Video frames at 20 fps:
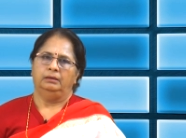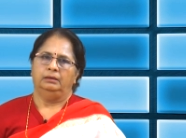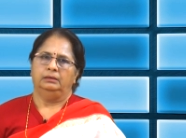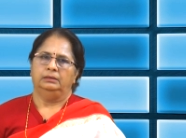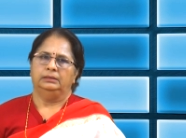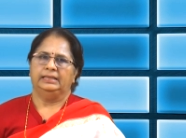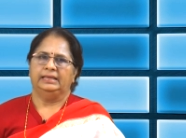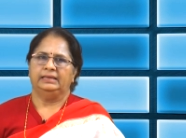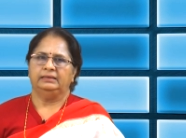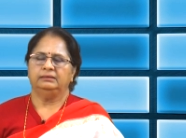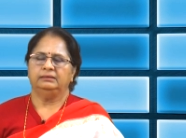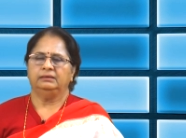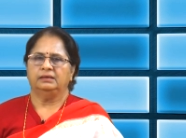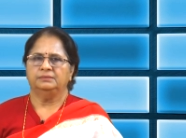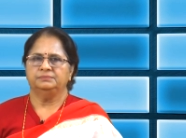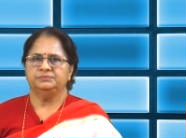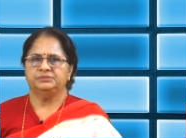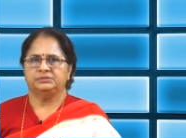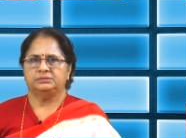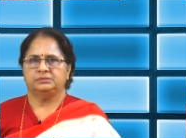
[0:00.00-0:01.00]
Then
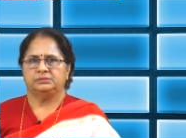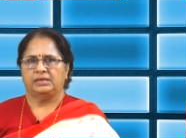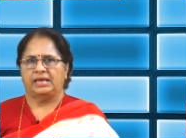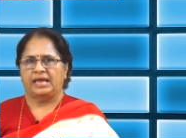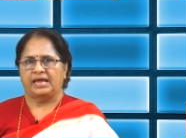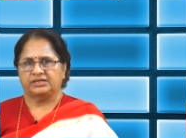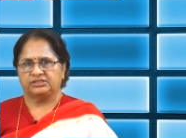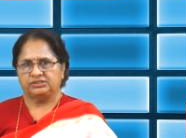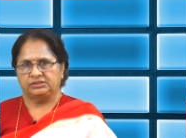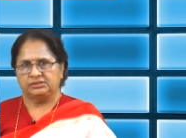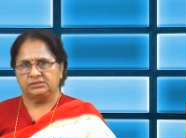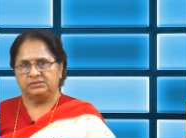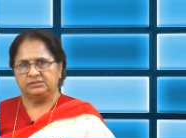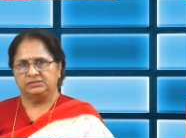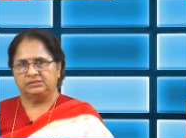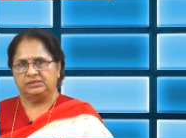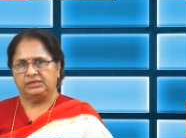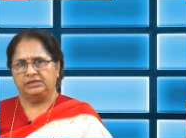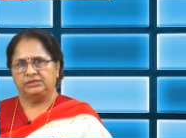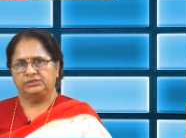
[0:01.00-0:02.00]
comes action
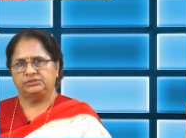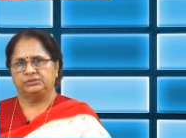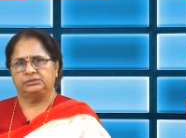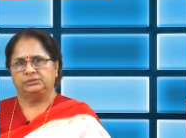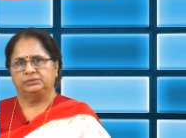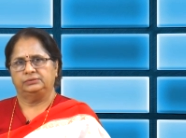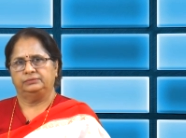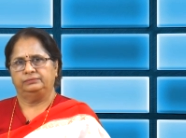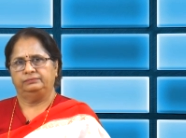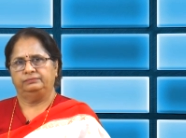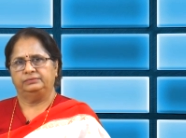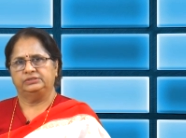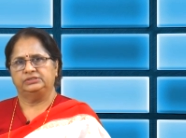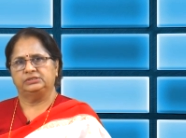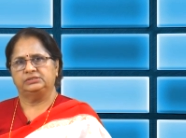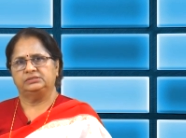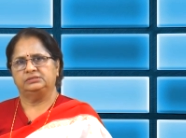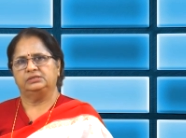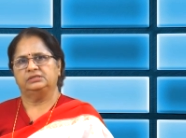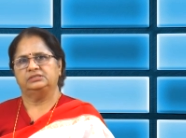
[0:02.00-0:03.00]
stage, which
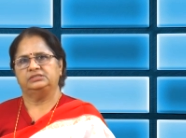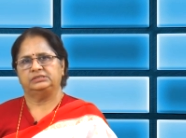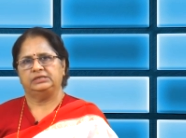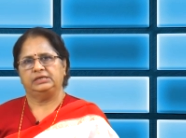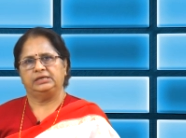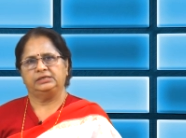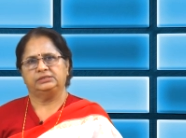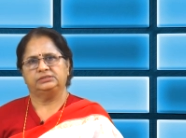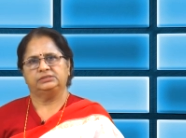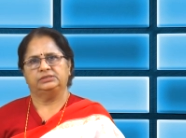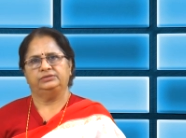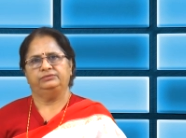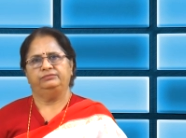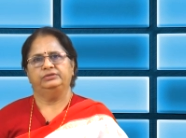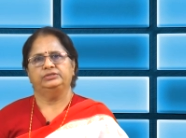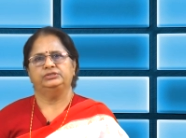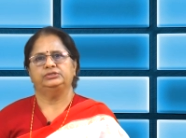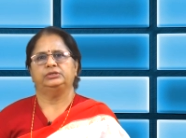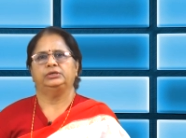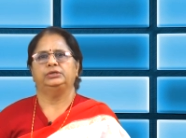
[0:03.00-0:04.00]
is the stage in
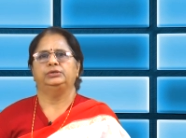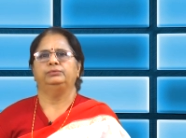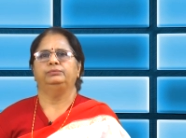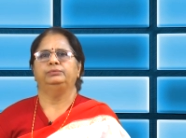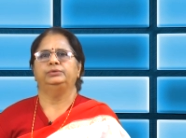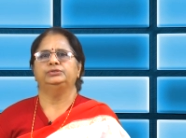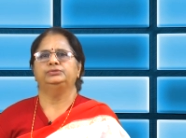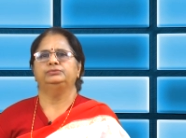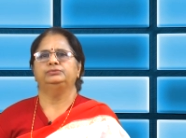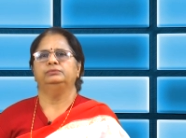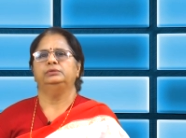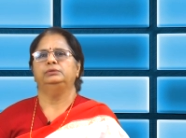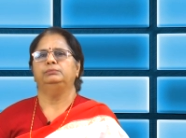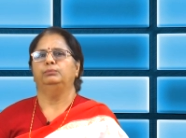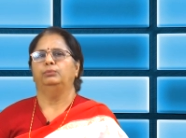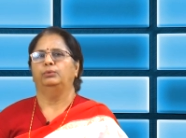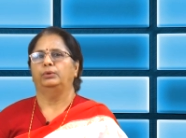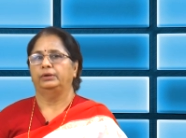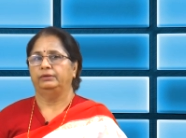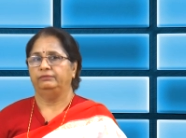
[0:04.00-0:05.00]
which individuals
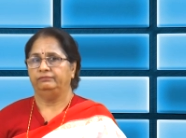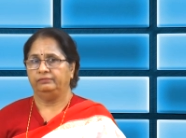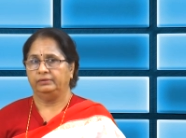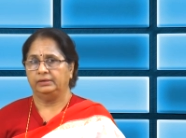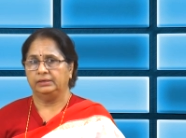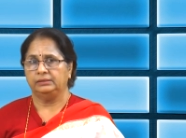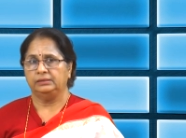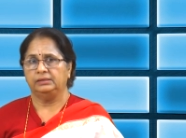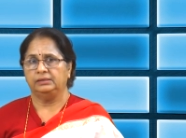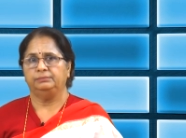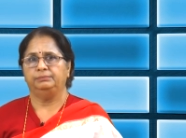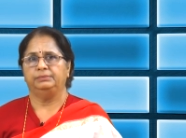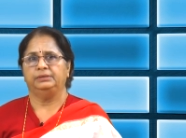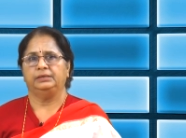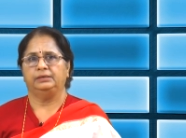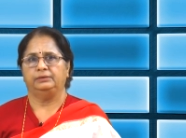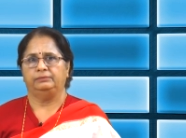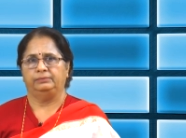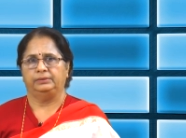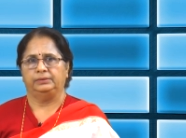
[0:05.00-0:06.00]
modify their
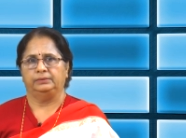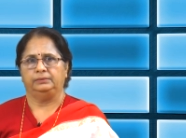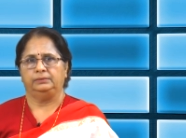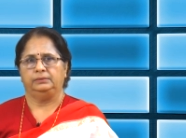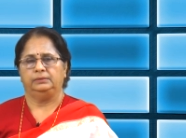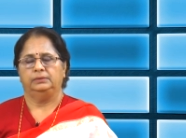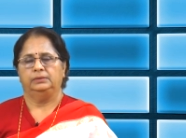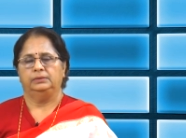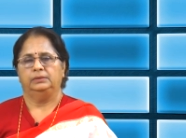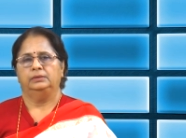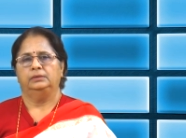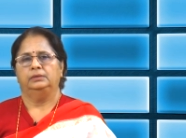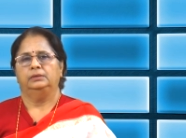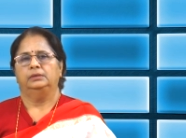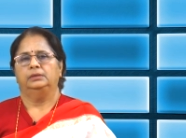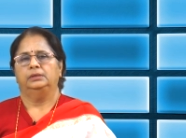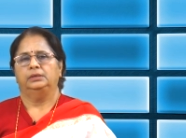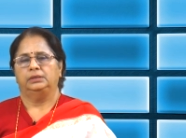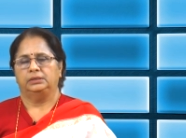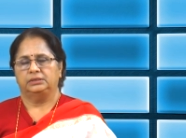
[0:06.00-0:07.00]
behavior,
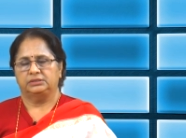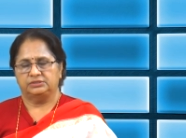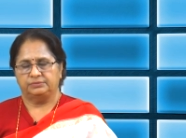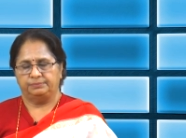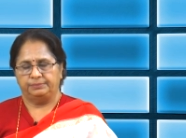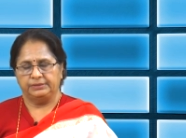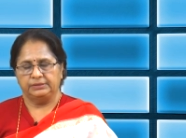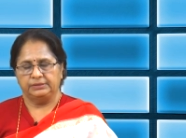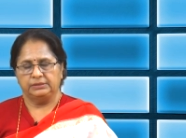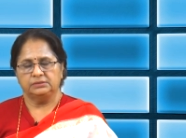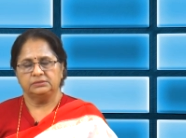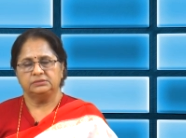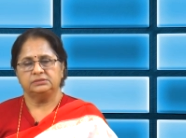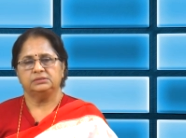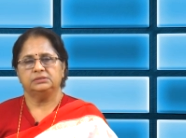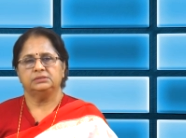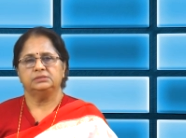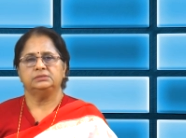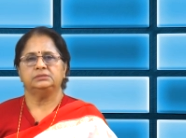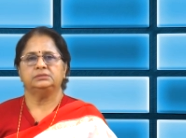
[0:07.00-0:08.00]

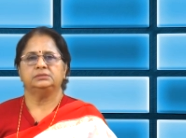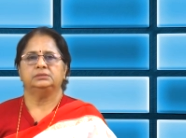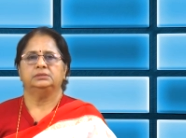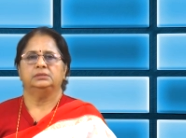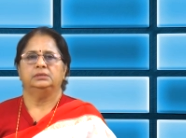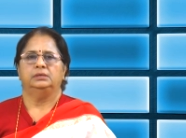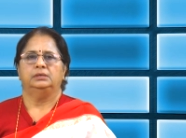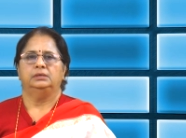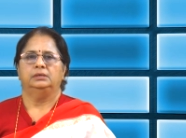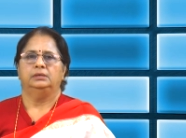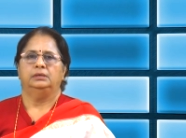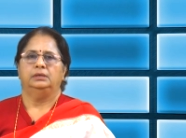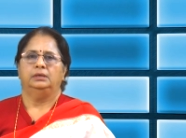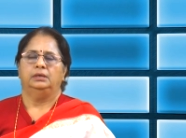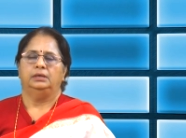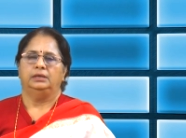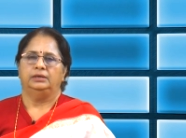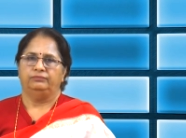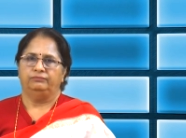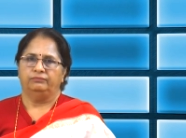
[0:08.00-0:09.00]
experiences,
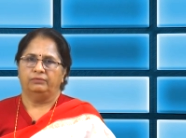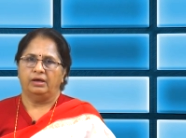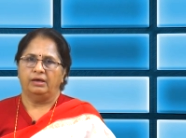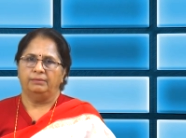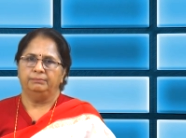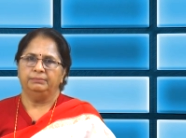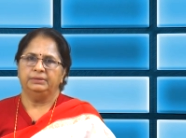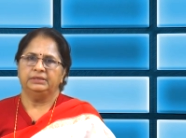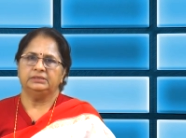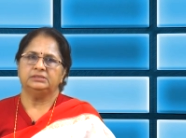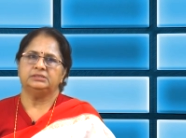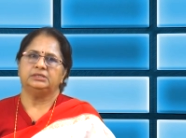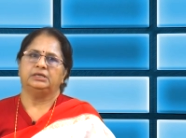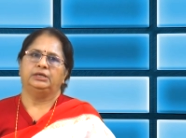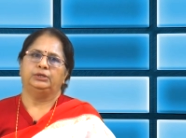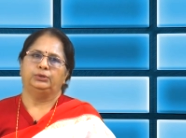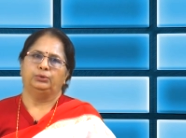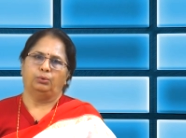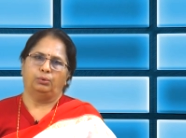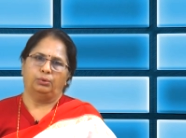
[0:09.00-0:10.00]
environment
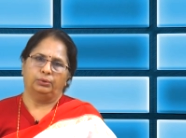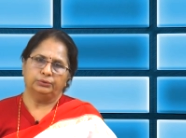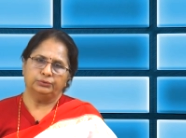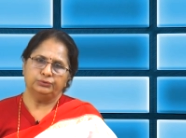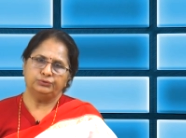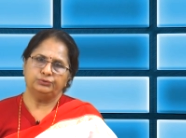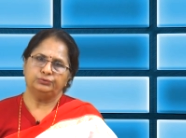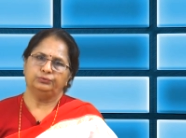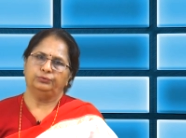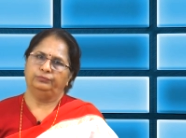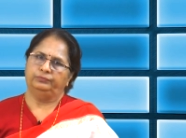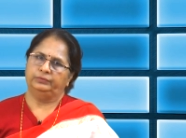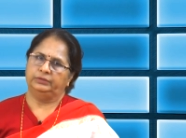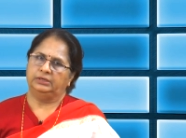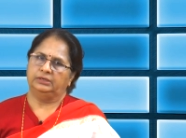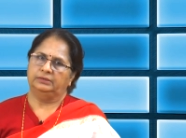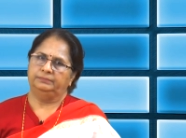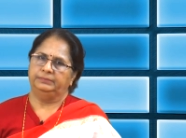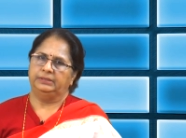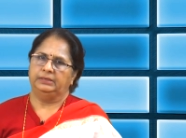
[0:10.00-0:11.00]
in order to
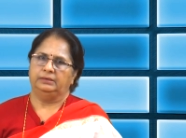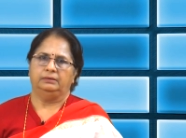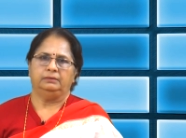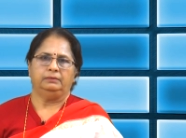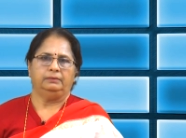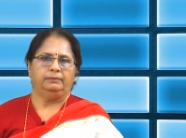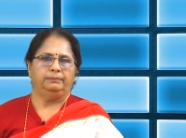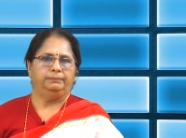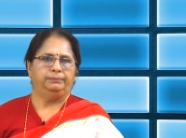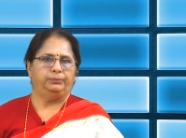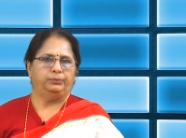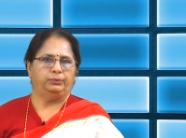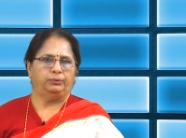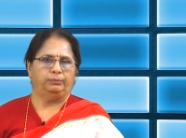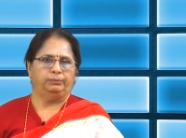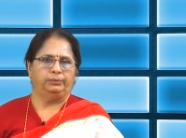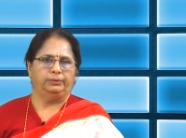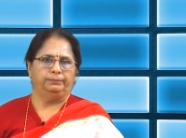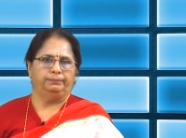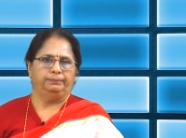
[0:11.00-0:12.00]
overcome their
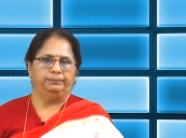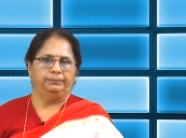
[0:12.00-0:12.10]
problem.